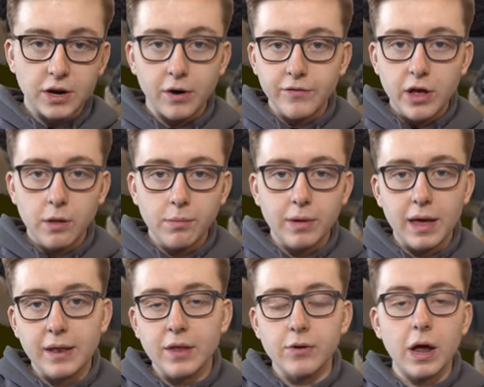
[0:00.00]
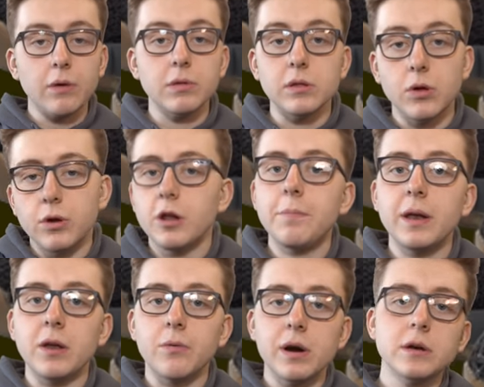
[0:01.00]
are available and they're not really loaded up
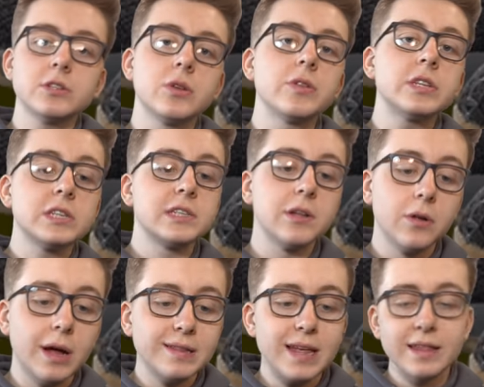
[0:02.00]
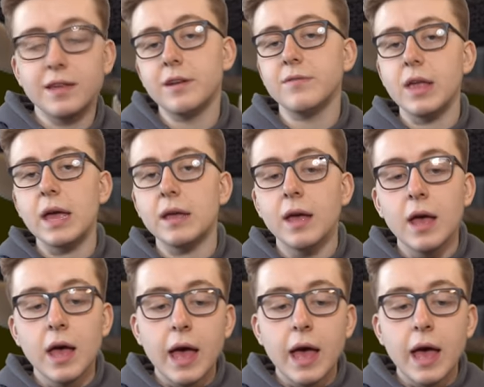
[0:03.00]
anywhere else. So this is still a tentative date.